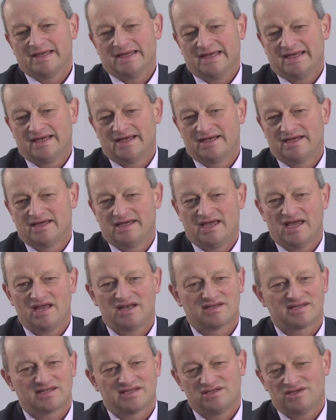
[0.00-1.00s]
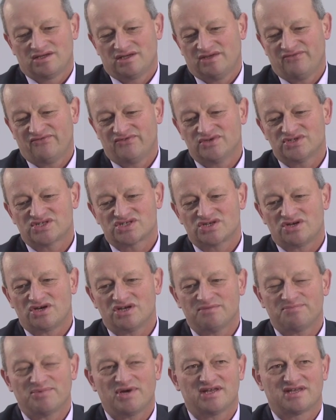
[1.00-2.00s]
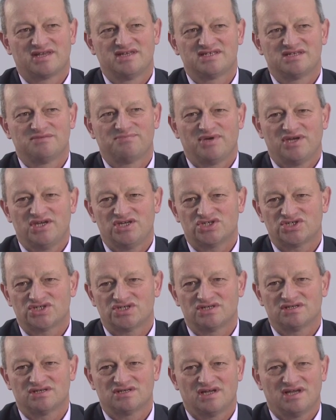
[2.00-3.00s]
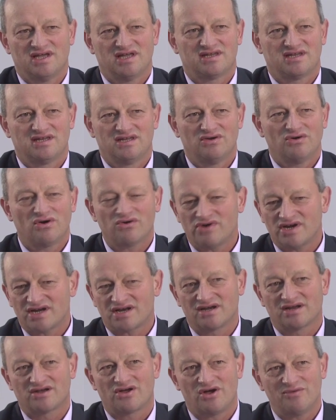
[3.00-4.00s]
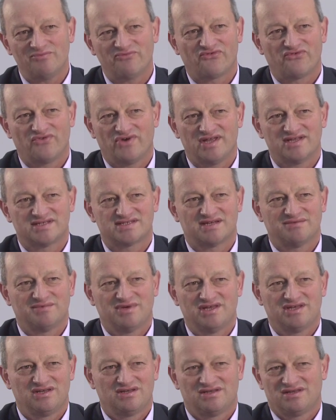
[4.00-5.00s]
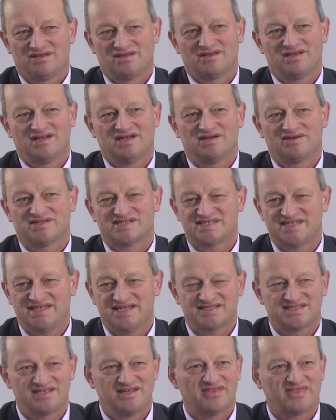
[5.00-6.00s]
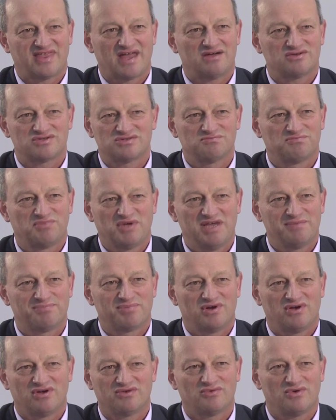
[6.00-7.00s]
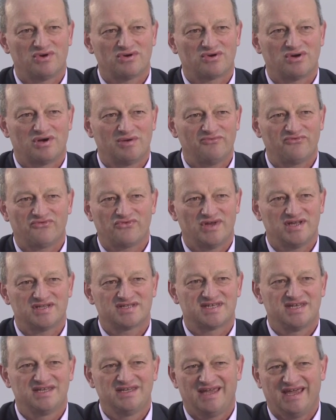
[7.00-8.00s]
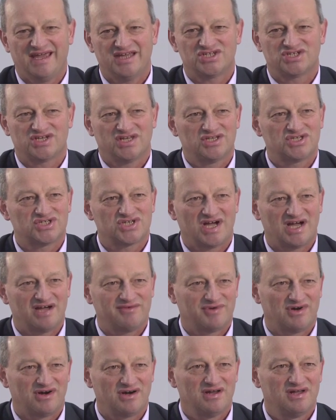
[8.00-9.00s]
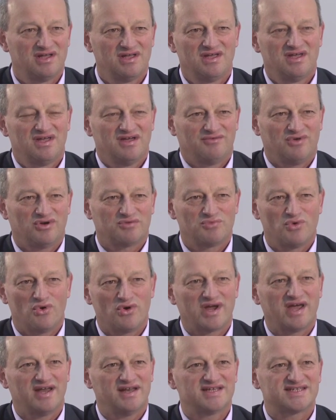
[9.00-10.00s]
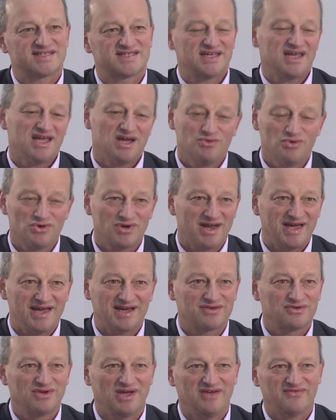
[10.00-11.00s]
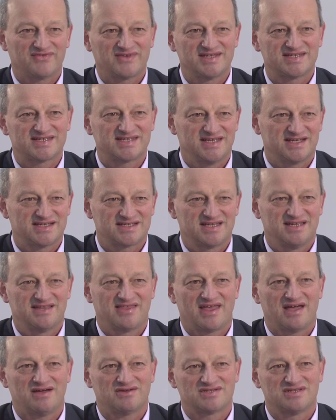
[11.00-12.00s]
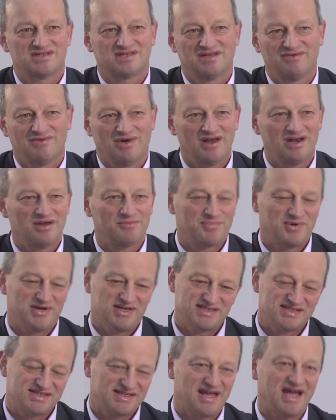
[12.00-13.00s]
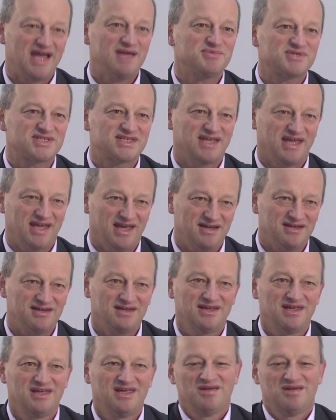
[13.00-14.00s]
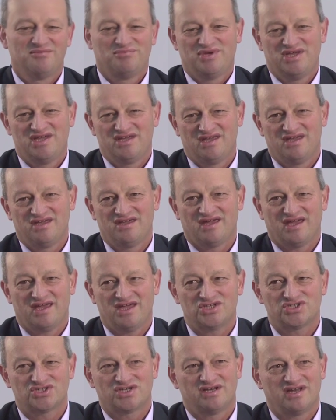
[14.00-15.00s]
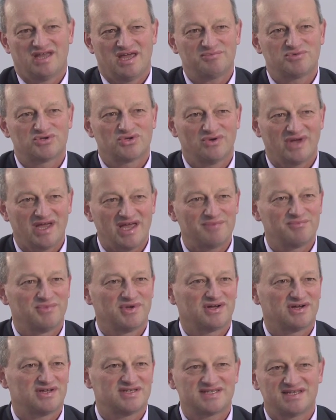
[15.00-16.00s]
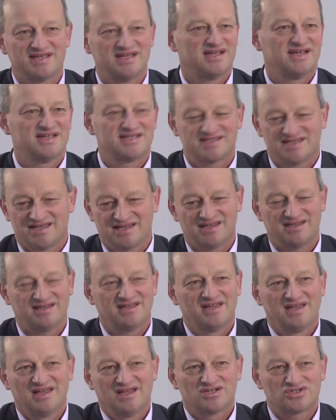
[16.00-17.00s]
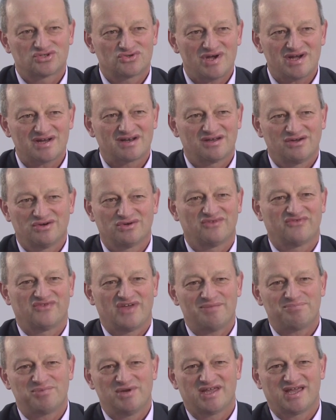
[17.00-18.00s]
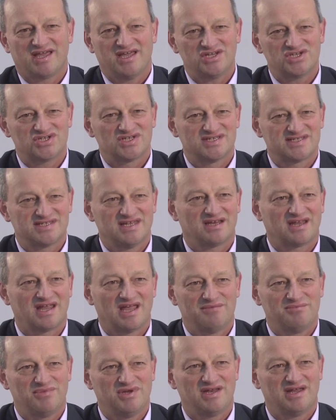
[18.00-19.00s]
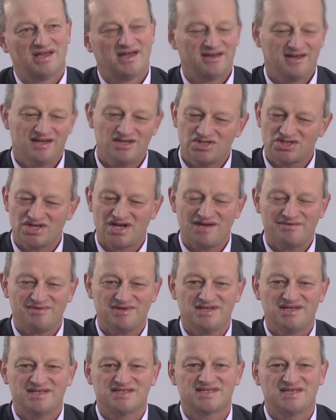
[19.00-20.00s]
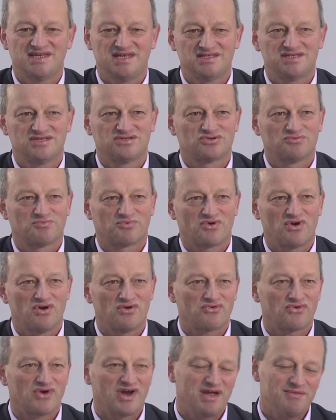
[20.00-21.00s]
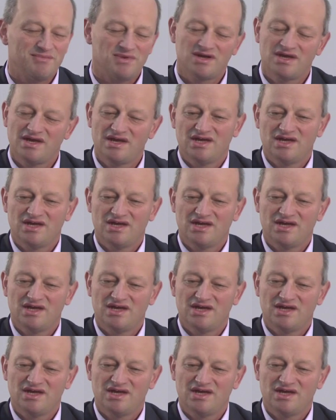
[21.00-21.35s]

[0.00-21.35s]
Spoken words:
And if you saw the participation at the Oracle conference, I mean, 60,000 people on one conference engaged in Java. What more can I say? I would like to have these 60,000 developers times 10 being engaged in M2M, because there's a truckload of applications that can be done, and Java is easy to program.